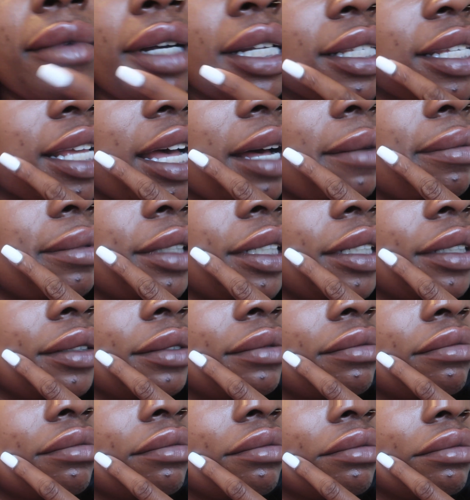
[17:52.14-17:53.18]
my top
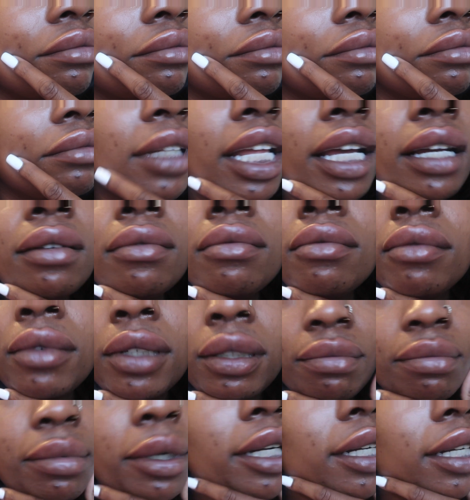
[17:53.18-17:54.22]
lip, like
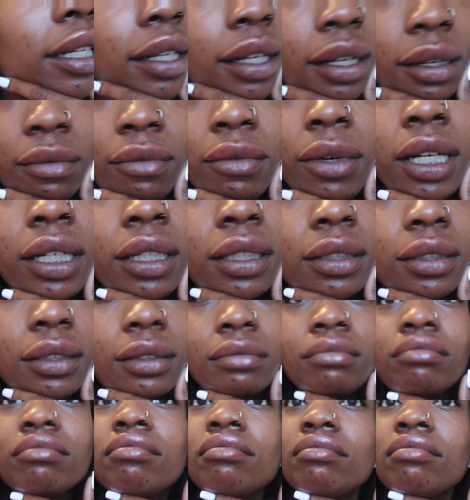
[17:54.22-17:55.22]
putting in work.